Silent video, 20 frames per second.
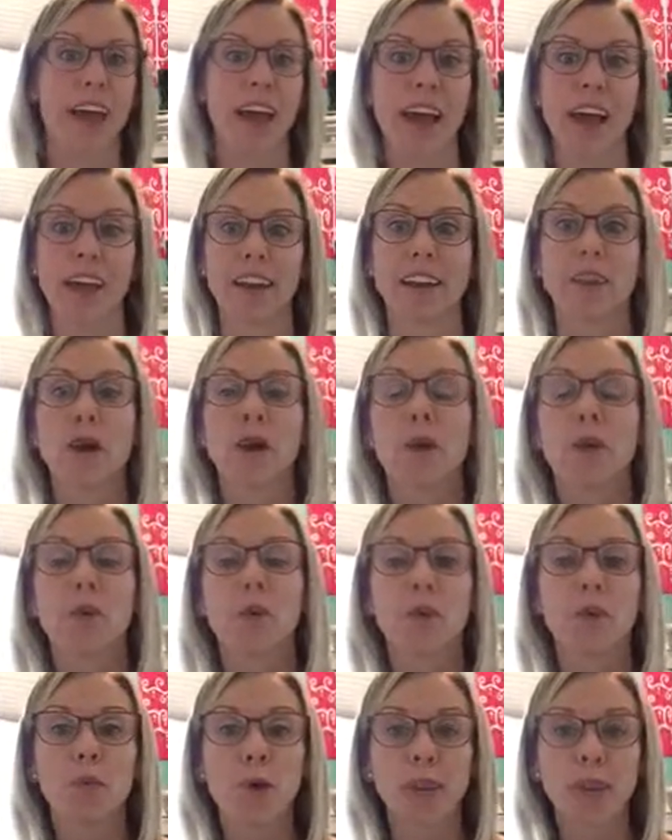and
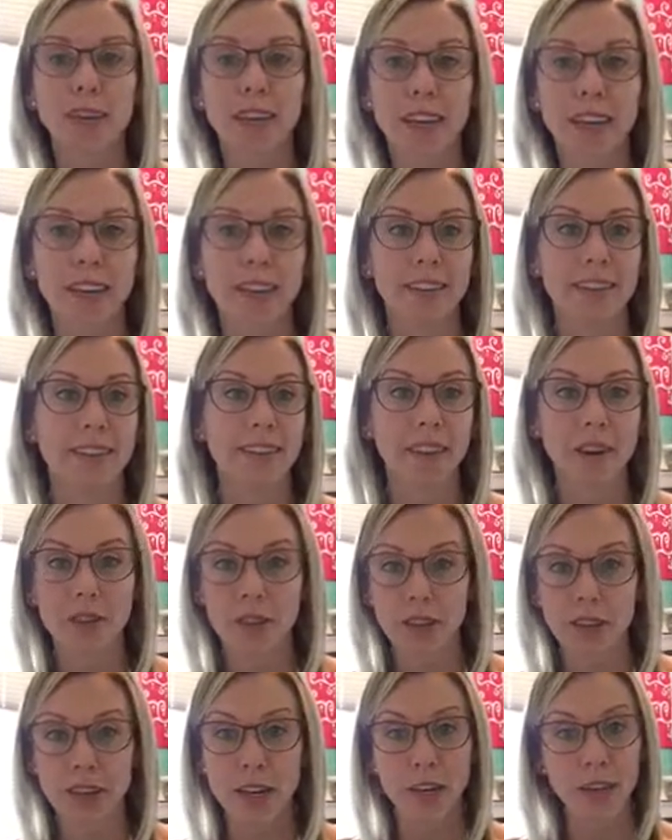really seal
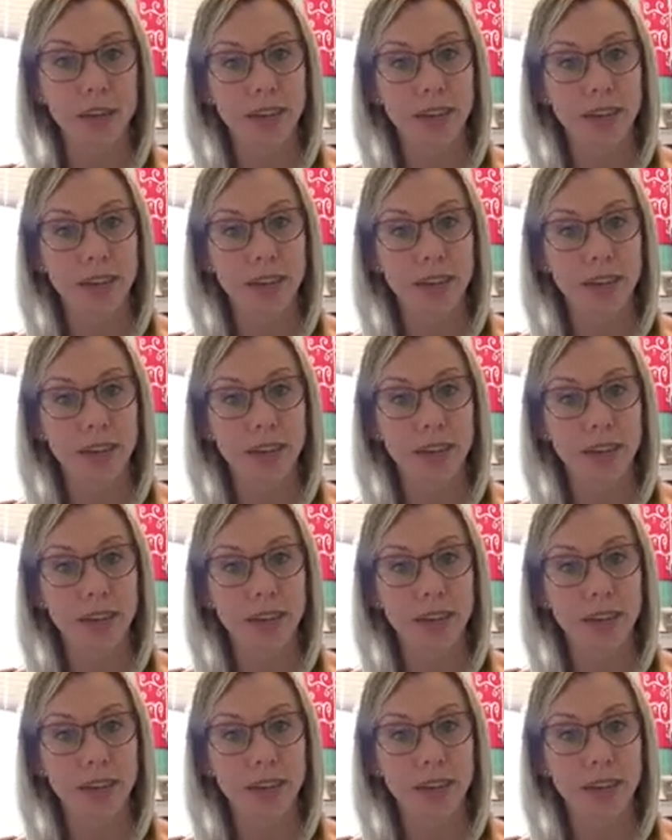the deal.